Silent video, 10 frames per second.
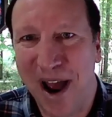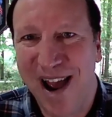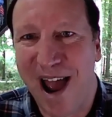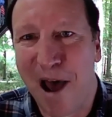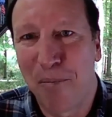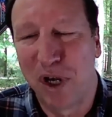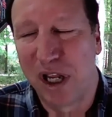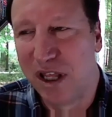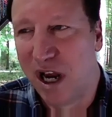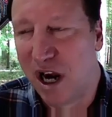happening
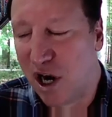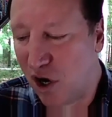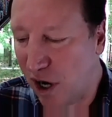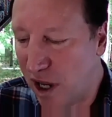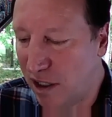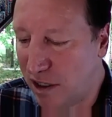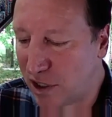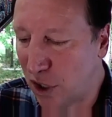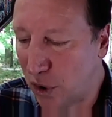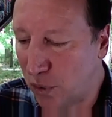there. And
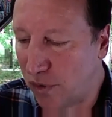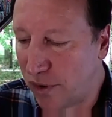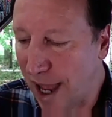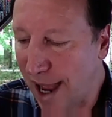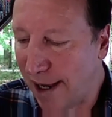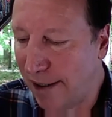so that